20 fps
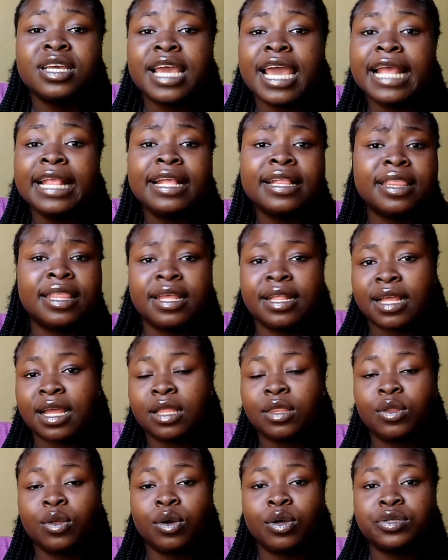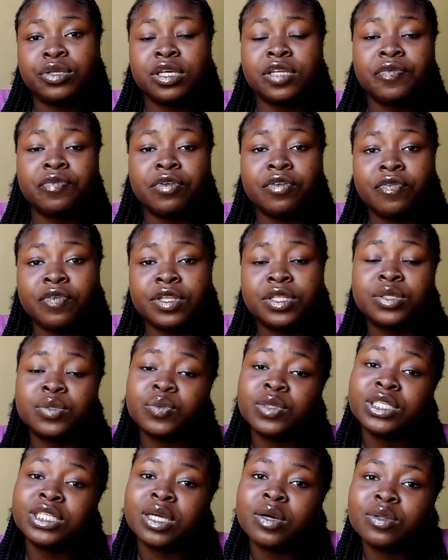anything at all, just feel free to
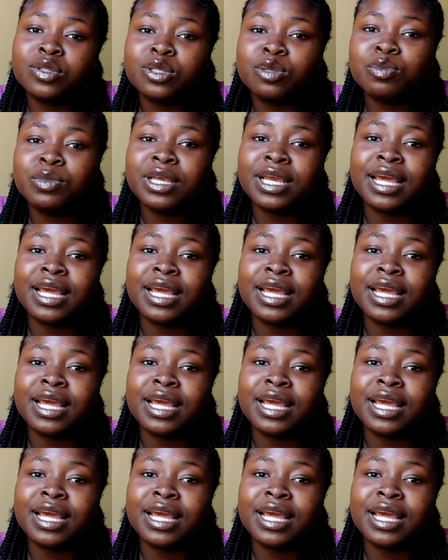reach out to me,